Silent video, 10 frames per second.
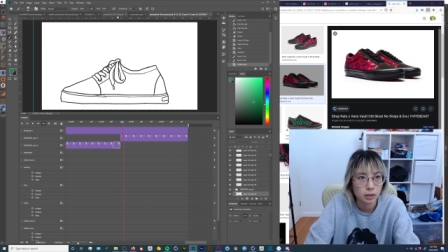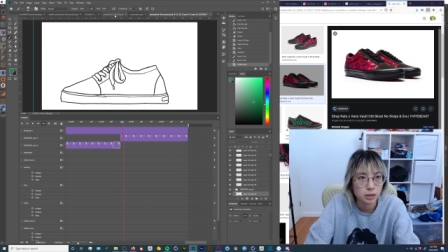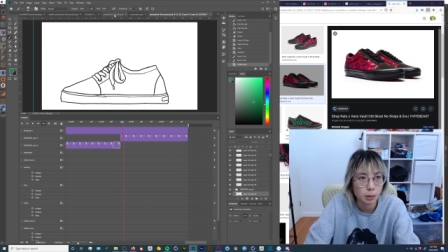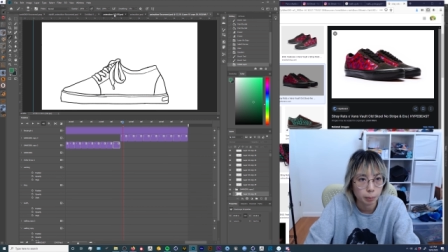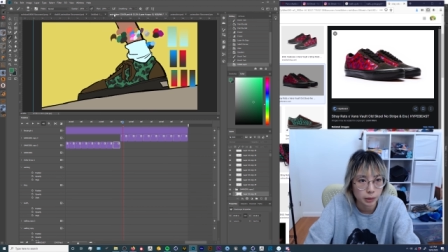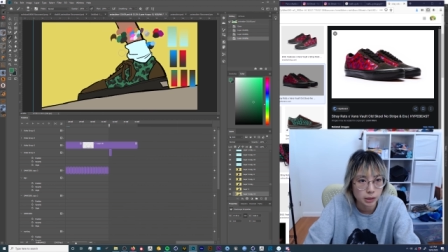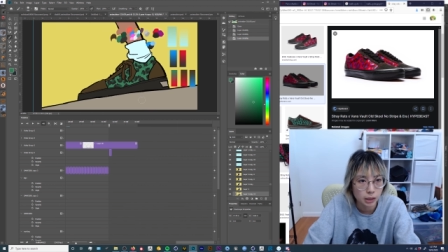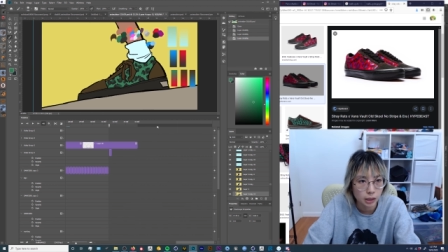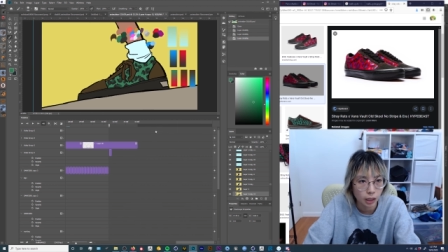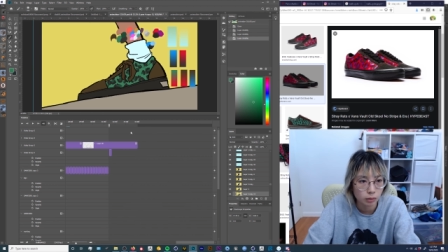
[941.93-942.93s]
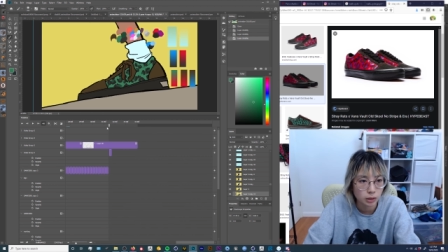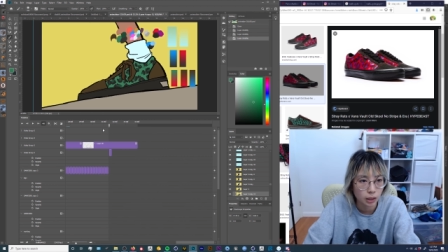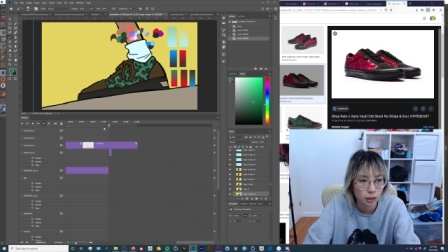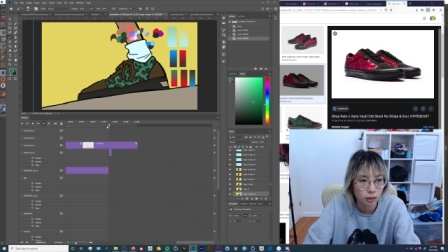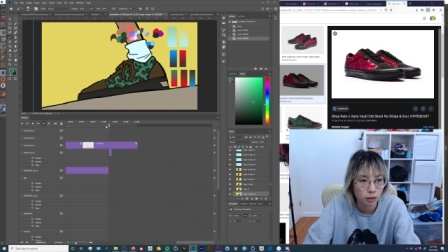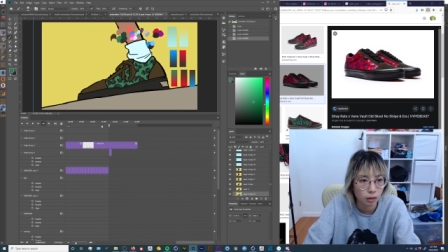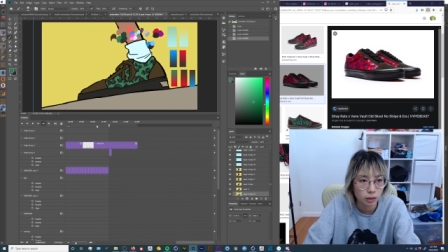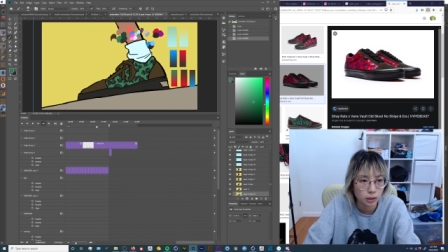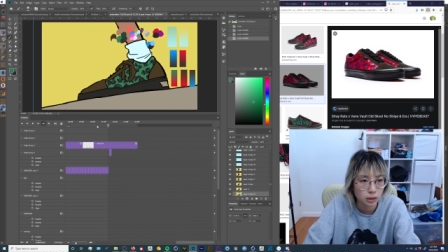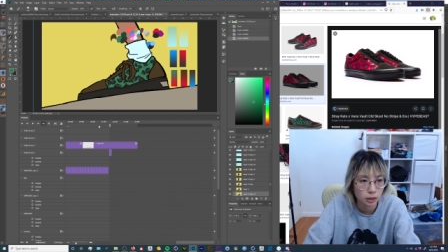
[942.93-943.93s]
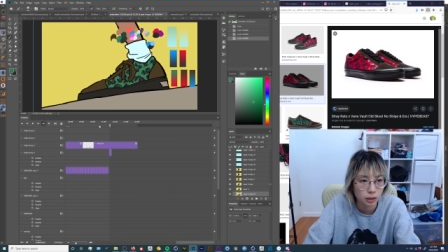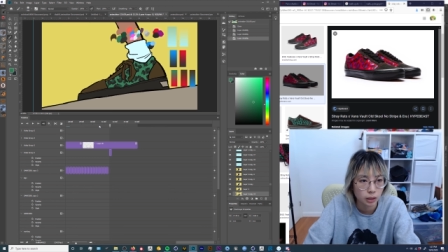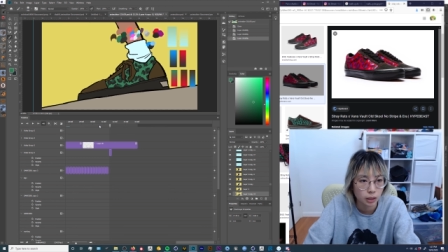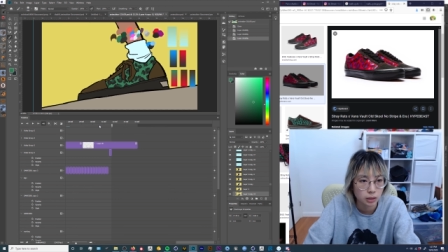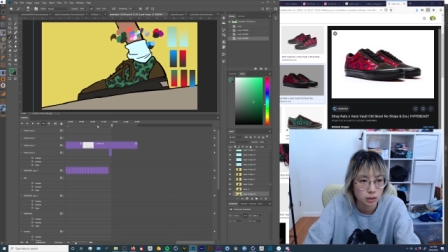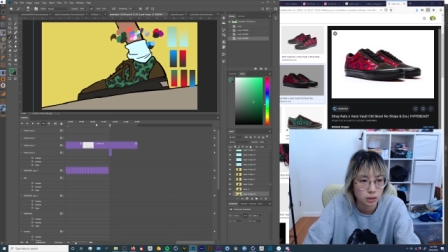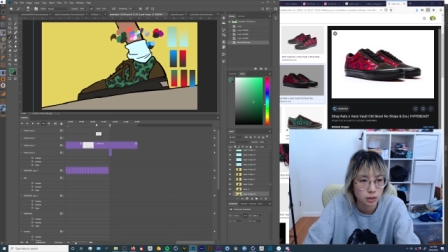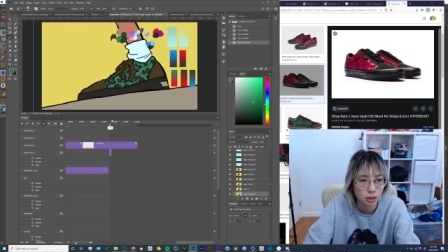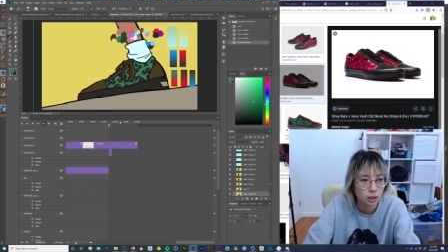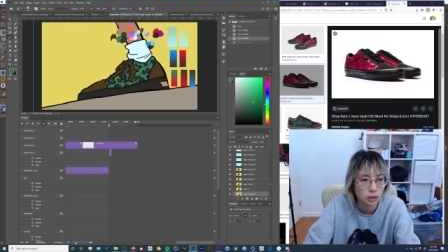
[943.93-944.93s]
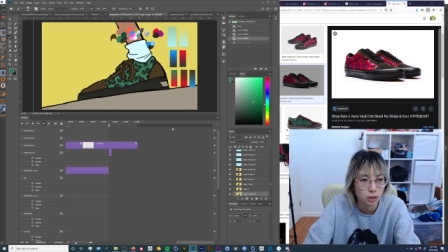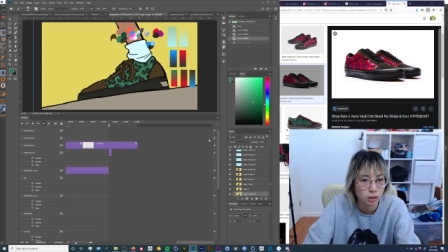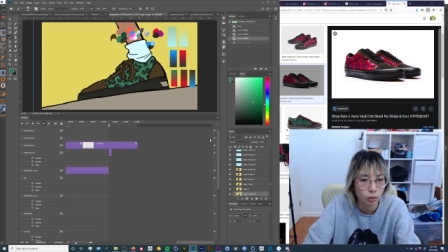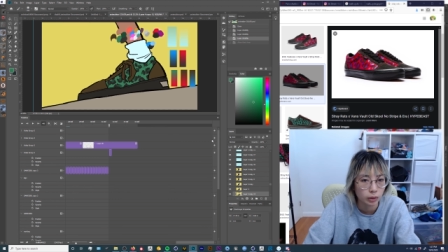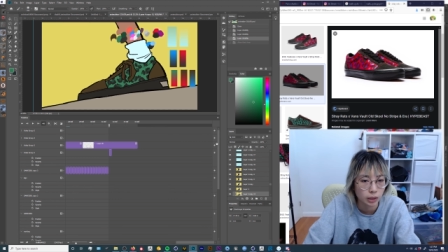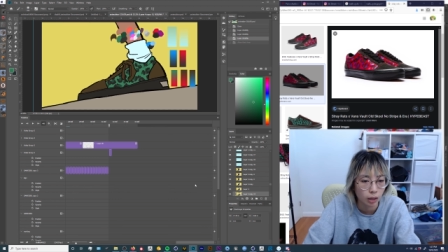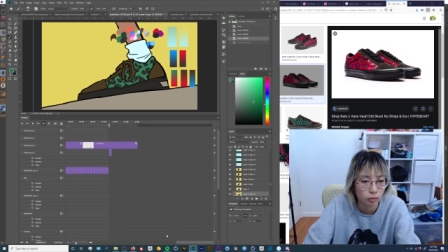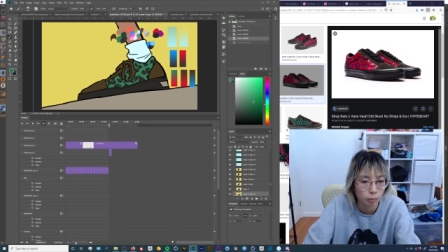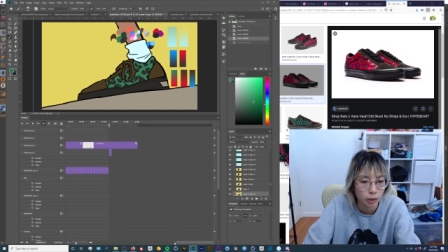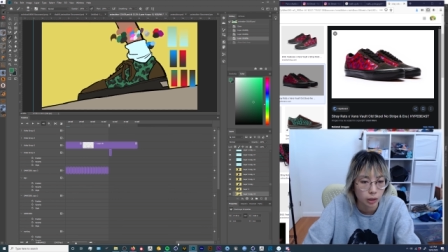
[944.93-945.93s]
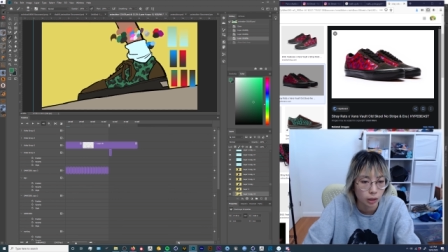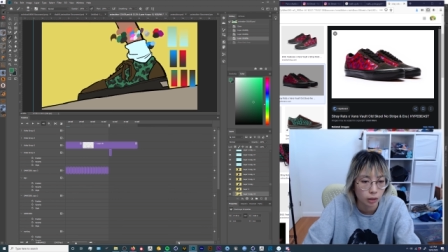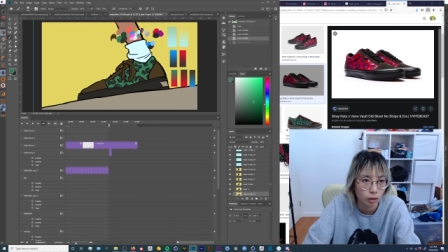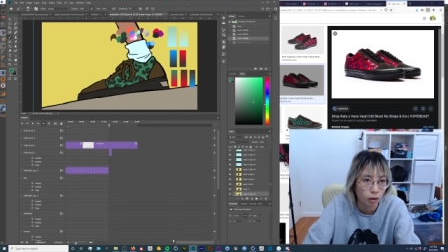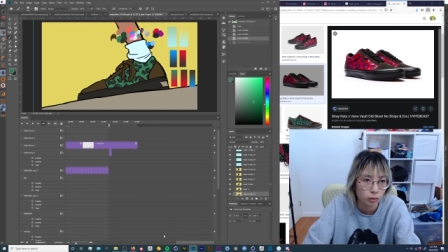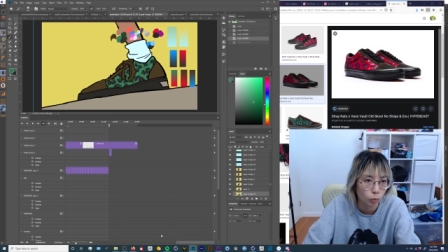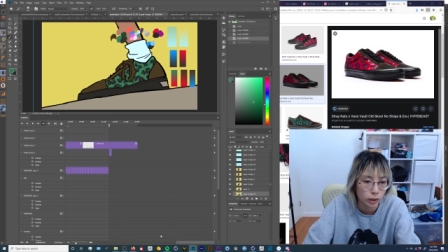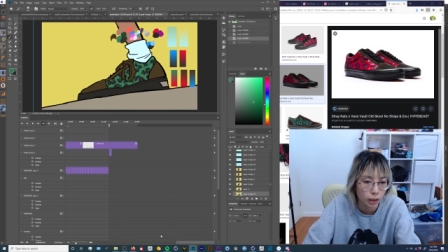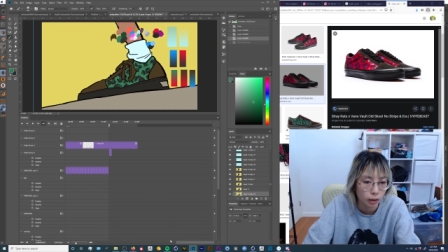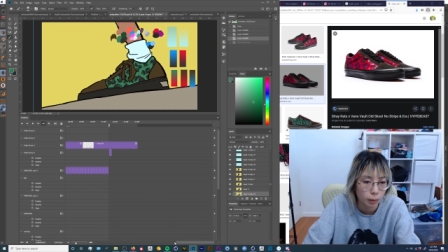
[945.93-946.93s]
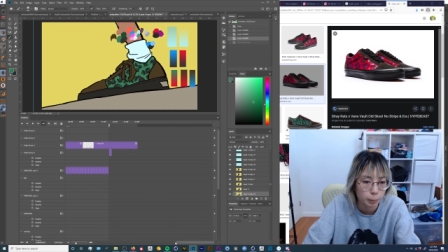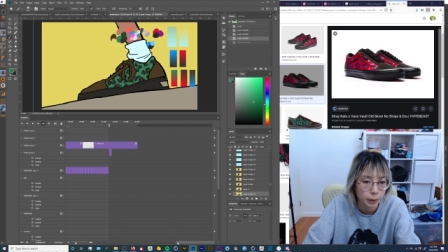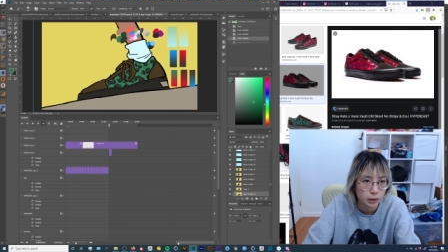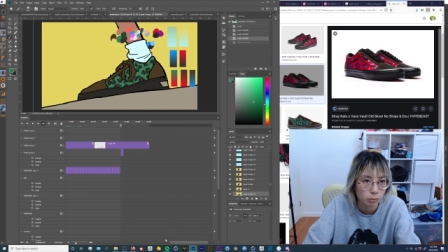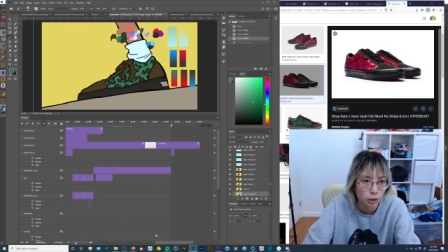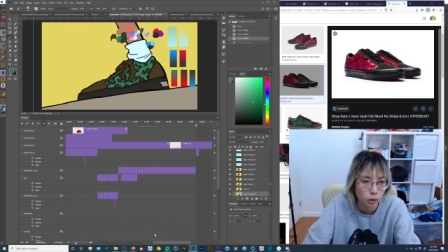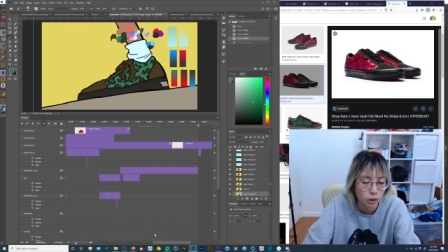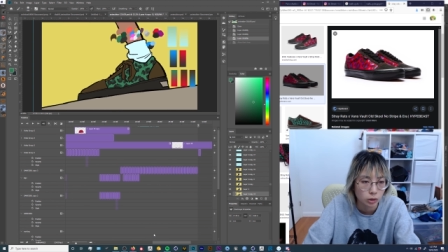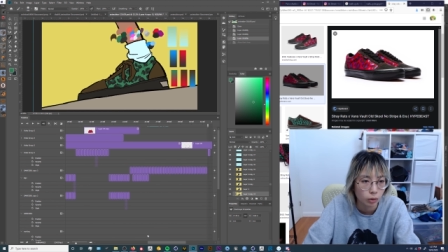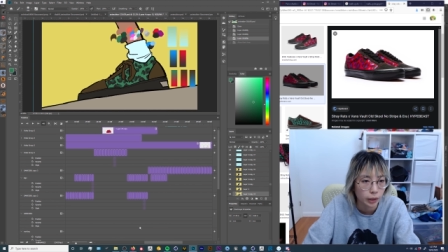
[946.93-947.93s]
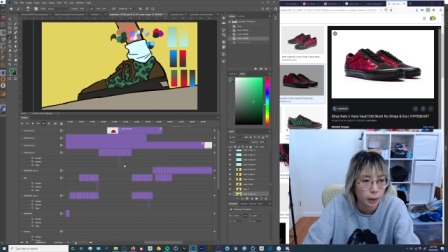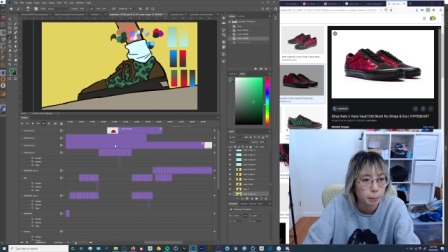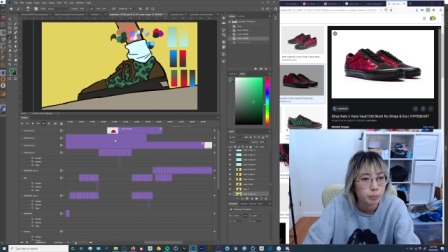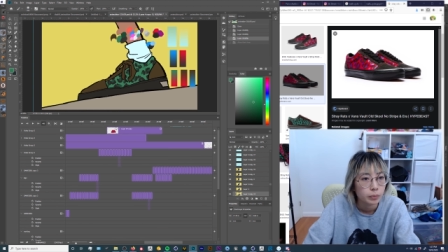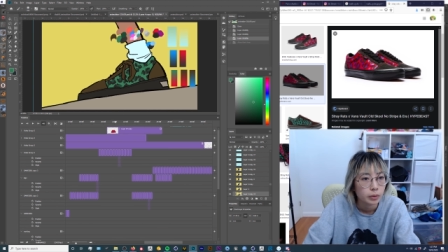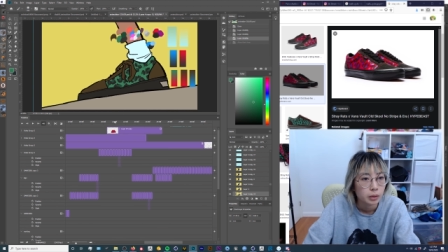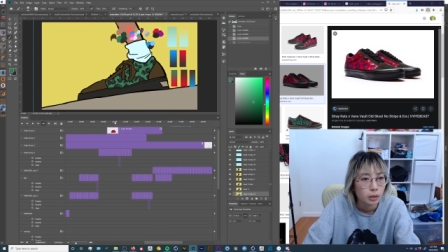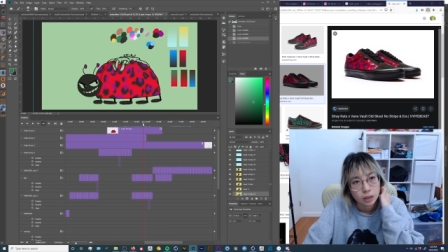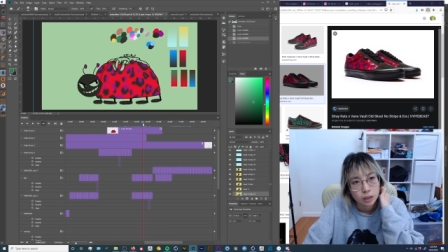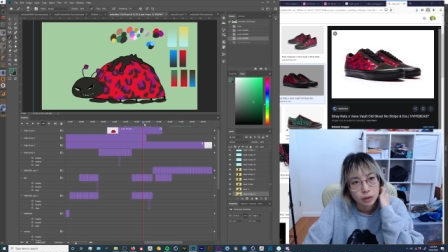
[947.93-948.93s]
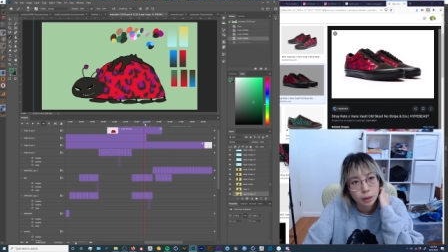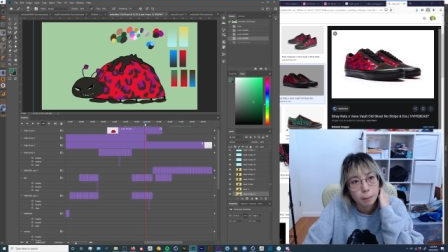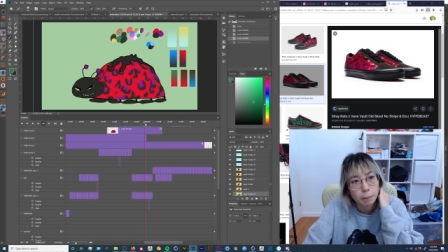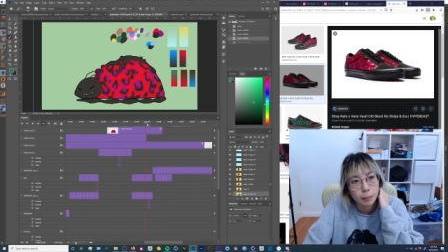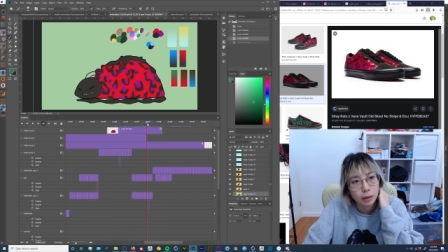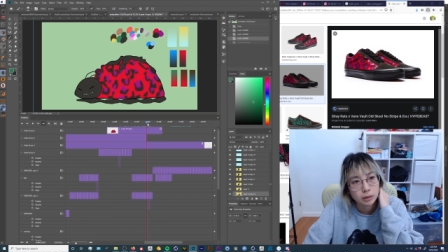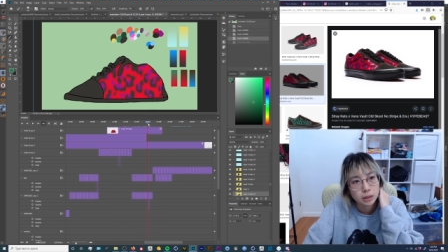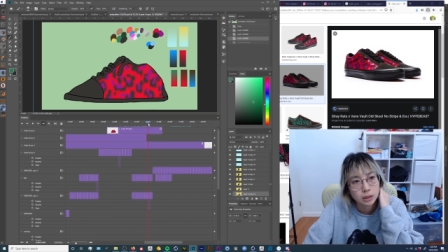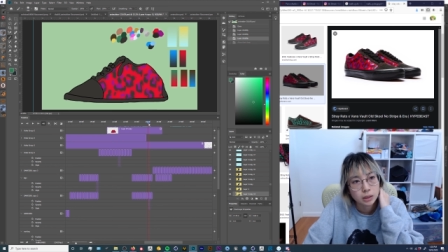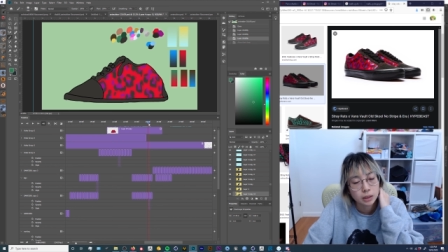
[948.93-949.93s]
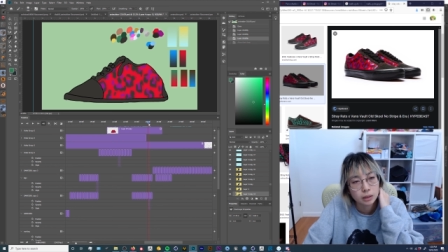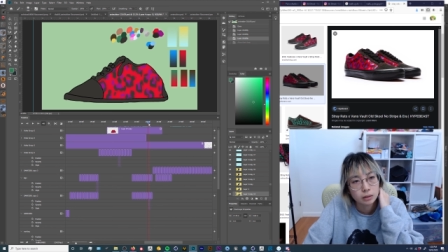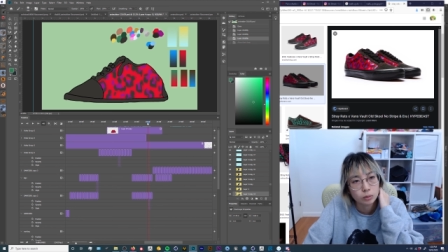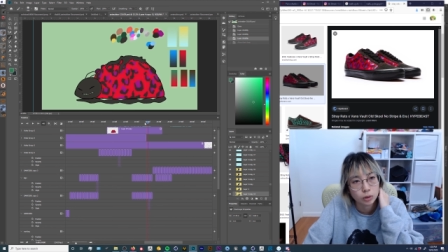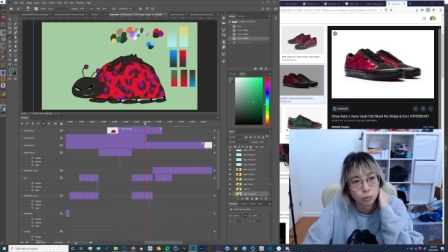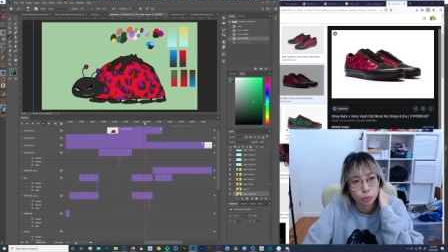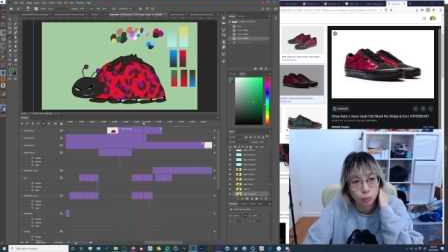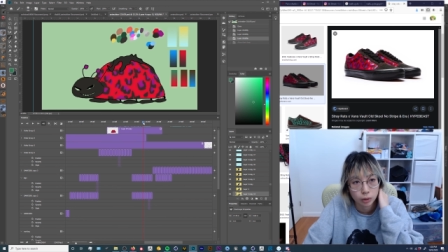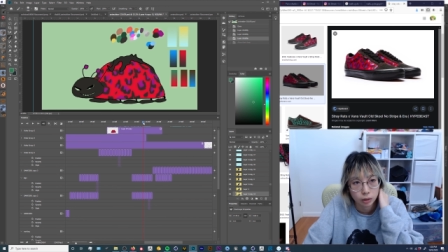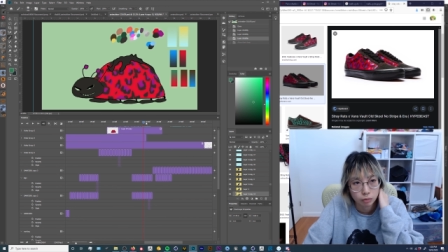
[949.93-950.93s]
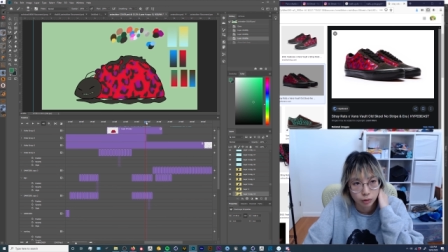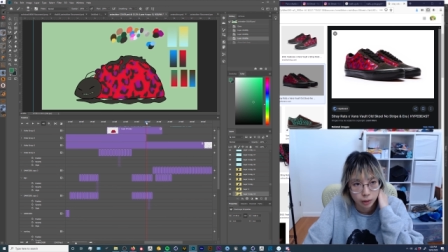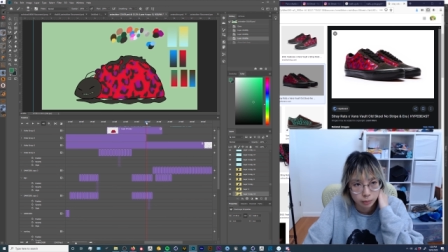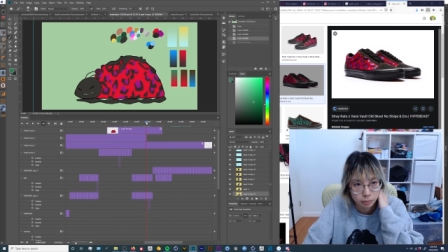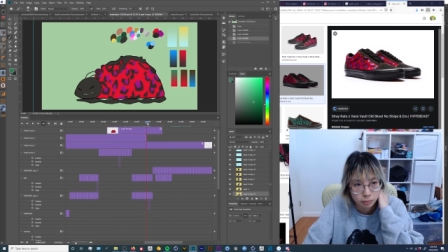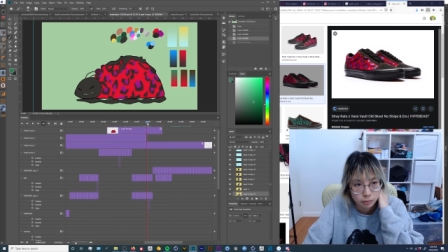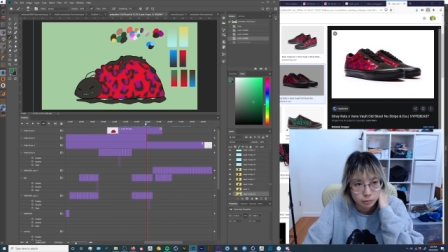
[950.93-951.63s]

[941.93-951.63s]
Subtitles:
simplicity, I was like, honestly, it's just going to have to be on one layer because I'm not trying to do all that. The melting scene was really fun.